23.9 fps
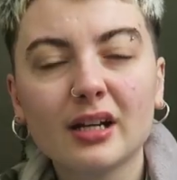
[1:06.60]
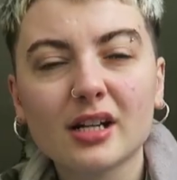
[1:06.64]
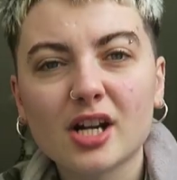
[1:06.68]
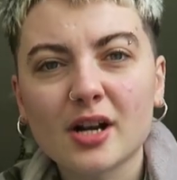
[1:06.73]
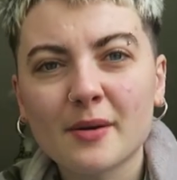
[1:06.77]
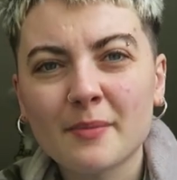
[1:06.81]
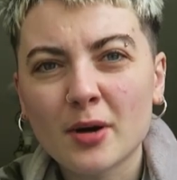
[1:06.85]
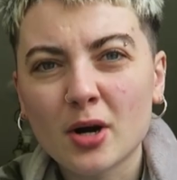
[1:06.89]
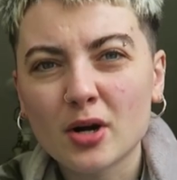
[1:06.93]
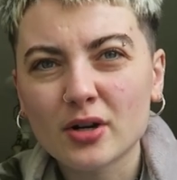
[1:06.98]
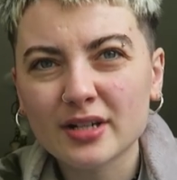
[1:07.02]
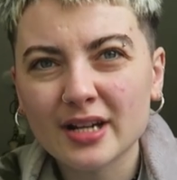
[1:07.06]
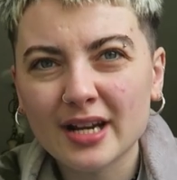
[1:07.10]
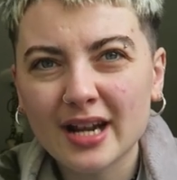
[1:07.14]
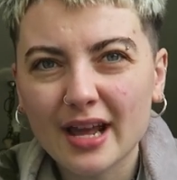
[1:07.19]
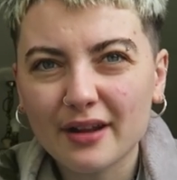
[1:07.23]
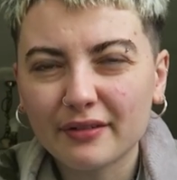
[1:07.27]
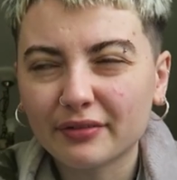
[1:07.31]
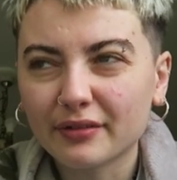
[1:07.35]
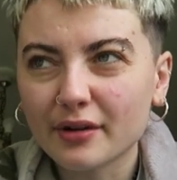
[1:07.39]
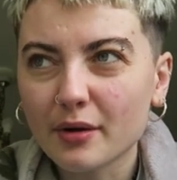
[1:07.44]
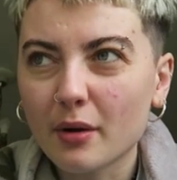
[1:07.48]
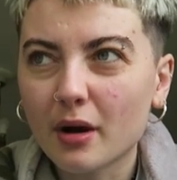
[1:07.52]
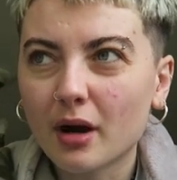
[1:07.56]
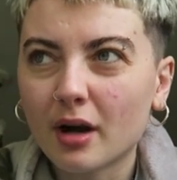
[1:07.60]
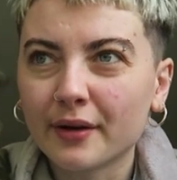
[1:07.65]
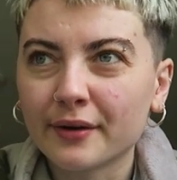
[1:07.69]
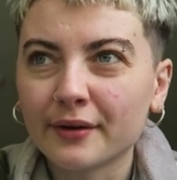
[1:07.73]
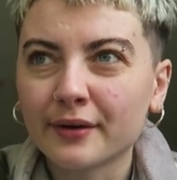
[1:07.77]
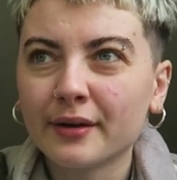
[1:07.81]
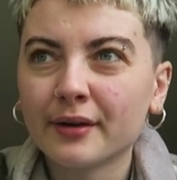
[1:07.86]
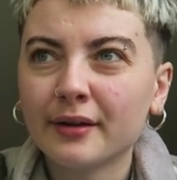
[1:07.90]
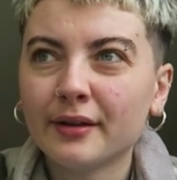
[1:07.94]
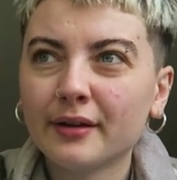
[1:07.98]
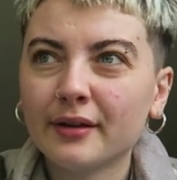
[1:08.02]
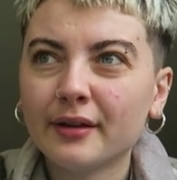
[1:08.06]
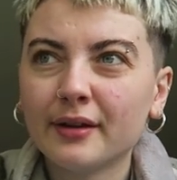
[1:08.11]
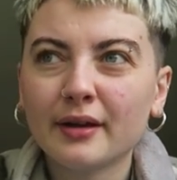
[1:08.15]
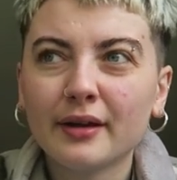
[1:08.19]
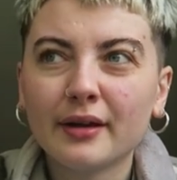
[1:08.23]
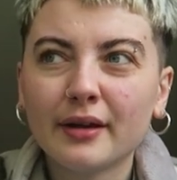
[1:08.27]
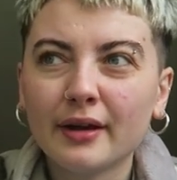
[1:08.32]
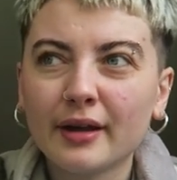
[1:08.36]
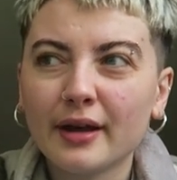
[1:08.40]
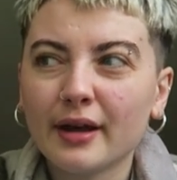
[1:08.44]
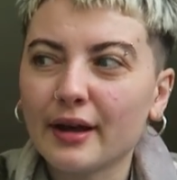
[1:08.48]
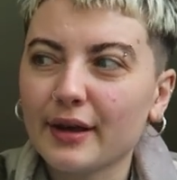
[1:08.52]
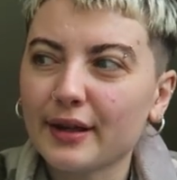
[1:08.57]
Good morning, everyone.
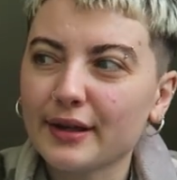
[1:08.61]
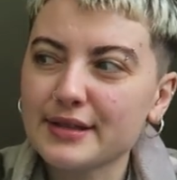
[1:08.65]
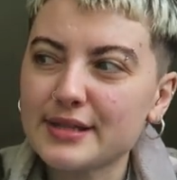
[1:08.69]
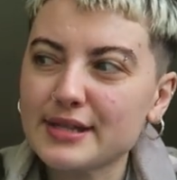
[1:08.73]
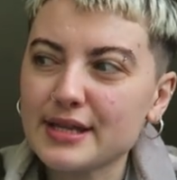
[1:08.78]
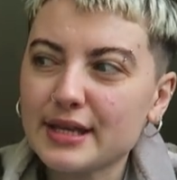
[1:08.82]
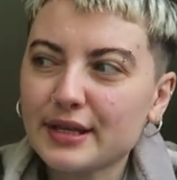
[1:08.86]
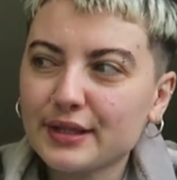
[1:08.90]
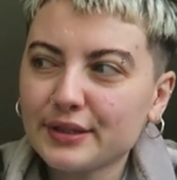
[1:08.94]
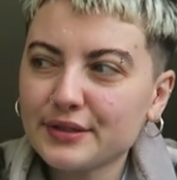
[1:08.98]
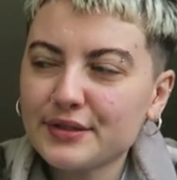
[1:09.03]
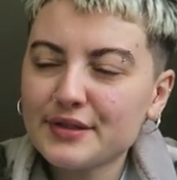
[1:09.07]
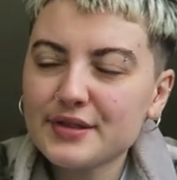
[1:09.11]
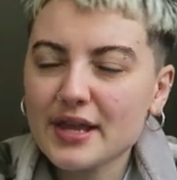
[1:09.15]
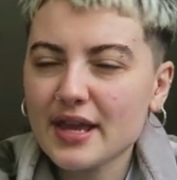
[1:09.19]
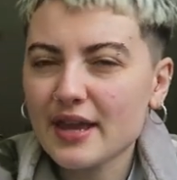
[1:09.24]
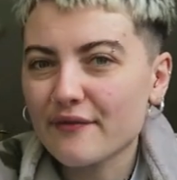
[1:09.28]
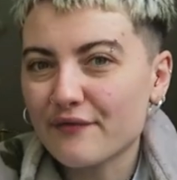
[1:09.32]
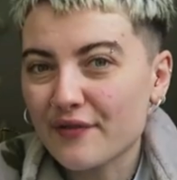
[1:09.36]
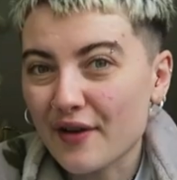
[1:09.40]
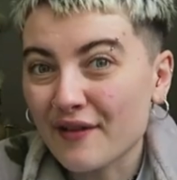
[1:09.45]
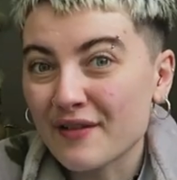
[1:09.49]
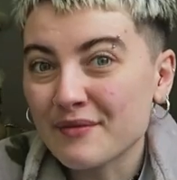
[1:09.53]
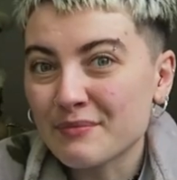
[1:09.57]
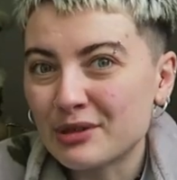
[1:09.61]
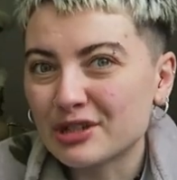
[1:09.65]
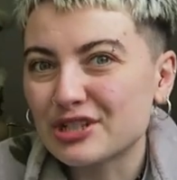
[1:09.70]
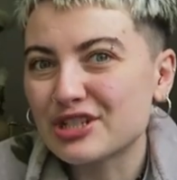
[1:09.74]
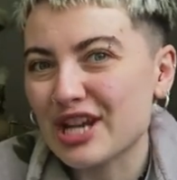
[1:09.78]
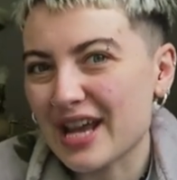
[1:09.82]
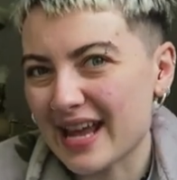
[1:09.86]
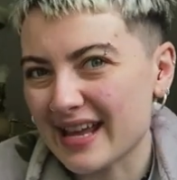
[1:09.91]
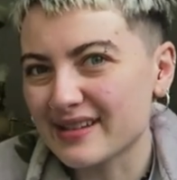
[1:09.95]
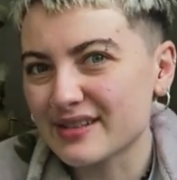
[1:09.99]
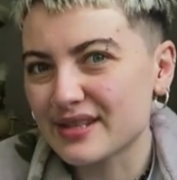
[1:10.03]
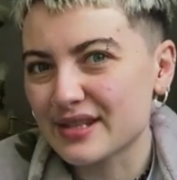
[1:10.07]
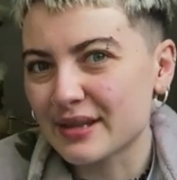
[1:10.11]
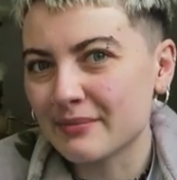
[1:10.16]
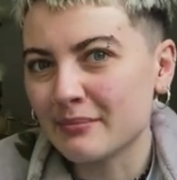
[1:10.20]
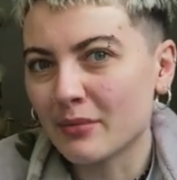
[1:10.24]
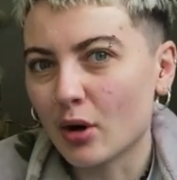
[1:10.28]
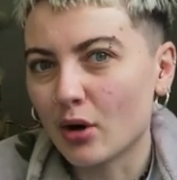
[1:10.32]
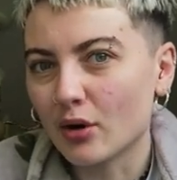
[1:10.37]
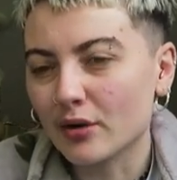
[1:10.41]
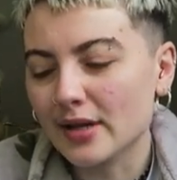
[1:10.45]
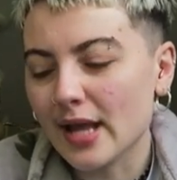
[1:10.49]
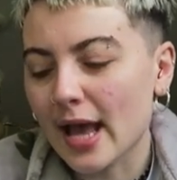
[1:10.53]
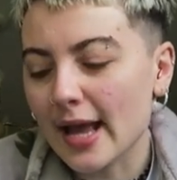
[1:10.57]
As you can see, it very much is the
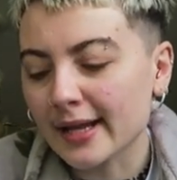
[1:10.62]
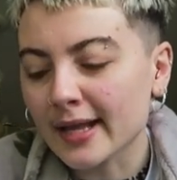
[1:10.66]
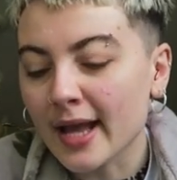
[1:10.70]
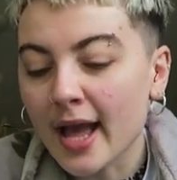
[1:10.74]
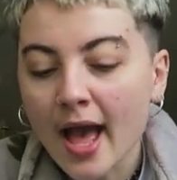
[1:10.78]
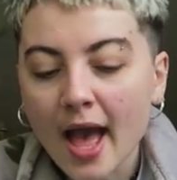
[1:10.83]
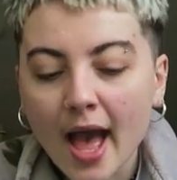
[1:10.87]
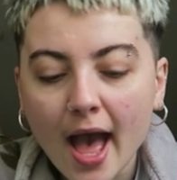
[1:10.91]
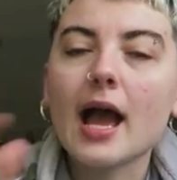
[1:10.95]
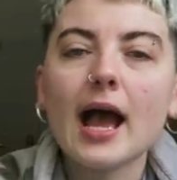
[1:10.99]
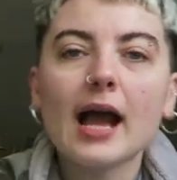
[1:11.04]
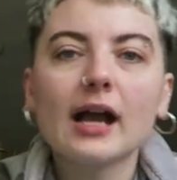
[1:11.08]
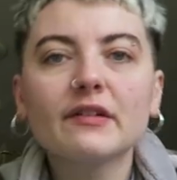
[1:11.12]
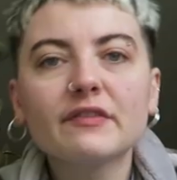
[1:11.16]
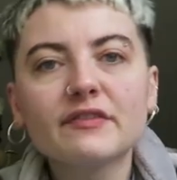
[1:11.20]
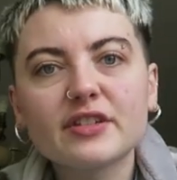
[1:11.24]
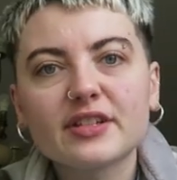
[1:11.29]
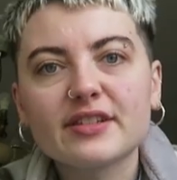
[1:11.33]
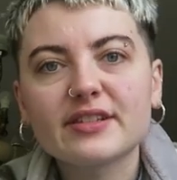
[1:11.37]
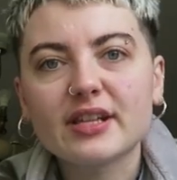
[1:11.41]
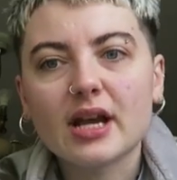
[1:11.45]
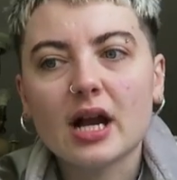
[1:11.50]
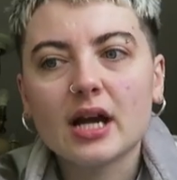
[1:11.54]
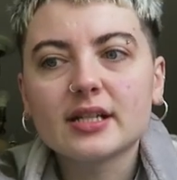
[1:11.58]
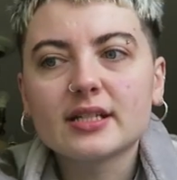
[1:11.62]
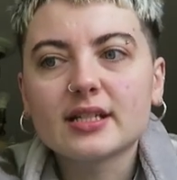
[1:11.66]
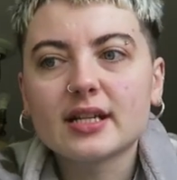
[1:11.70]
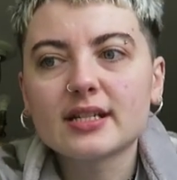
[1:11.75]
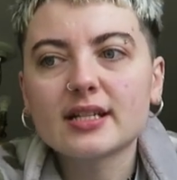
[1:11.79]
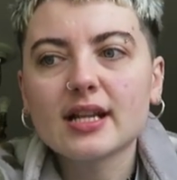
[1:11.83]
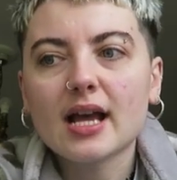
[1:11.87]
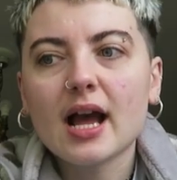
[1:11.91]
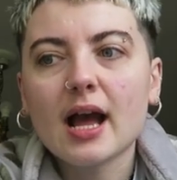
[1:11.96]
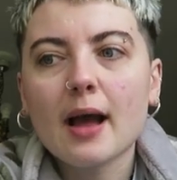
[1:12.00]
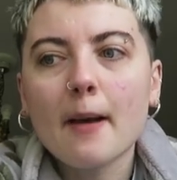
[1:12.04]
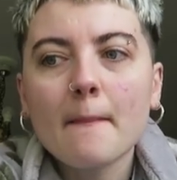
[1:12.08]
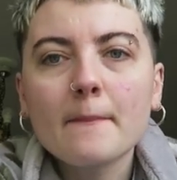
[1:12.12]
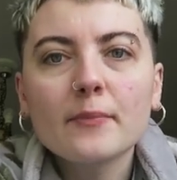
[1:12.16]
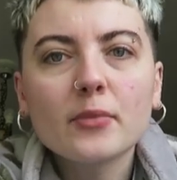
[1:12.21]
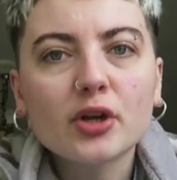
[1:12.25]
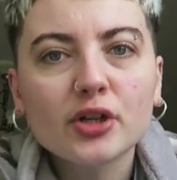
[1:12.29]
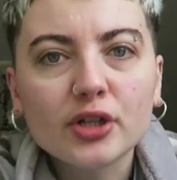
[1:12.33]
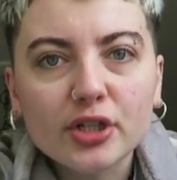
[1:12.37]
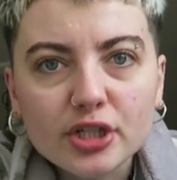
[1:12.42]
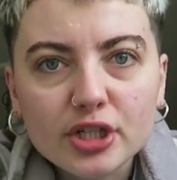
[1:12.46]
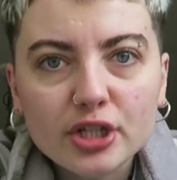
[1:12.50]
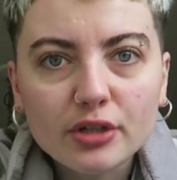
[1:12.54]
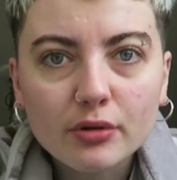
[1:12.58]
morning. I've decided I'm
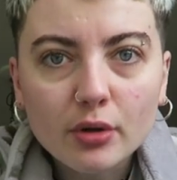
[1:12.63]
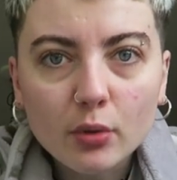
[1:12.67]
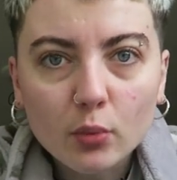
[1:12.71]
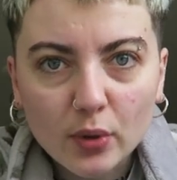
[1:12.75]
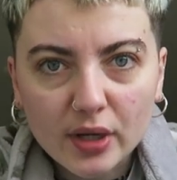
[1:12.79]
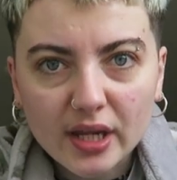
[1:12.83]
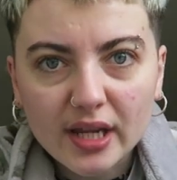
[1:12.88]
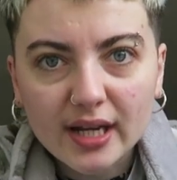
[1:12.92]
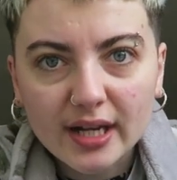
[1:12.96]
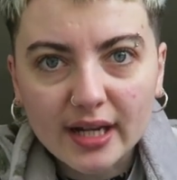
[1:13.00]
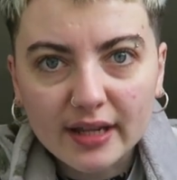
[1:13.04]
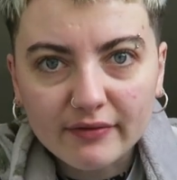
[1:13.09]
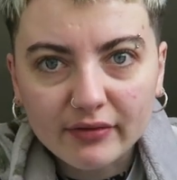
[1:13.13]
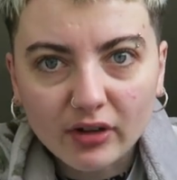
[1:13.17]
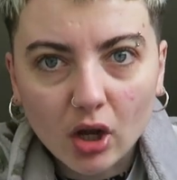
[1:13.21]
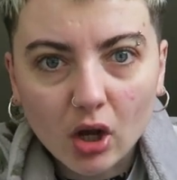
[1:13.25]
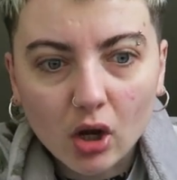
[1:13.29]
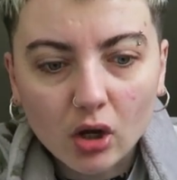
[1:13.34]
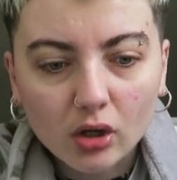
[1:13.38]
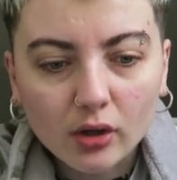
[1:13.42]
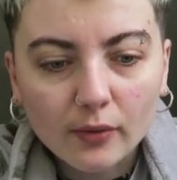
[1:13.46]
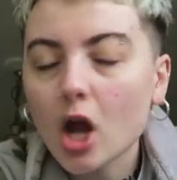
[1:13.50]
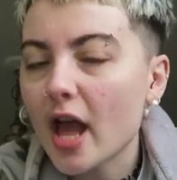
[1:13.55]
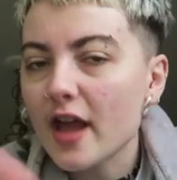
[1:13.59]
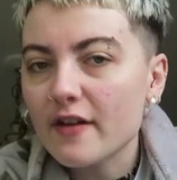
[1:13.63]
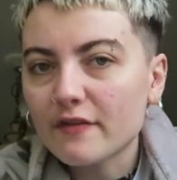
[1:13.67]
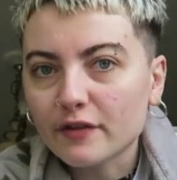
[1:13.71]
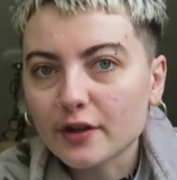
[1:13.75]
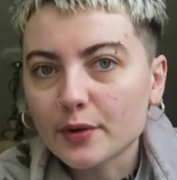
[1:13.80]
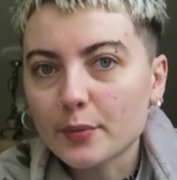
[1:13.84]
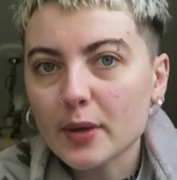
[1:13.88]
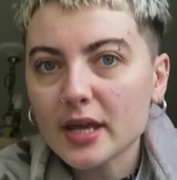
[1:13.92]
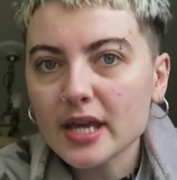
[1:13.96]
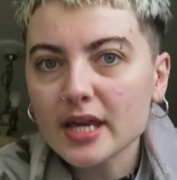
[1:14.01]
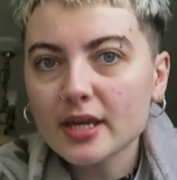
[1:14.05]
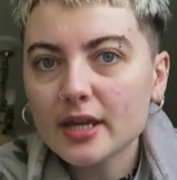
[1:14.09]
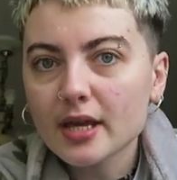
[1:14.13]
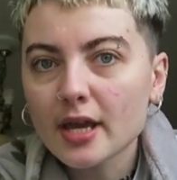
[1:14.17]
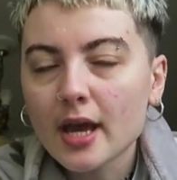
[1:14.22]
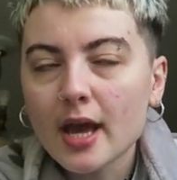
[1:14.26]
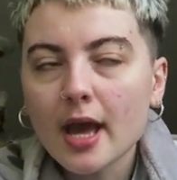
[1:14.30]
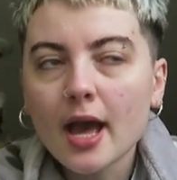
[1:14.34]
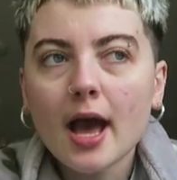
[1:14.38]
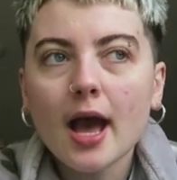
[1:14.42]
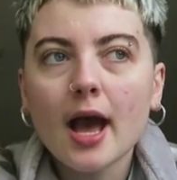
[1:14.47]
going to do a weekly vlog. Not every week.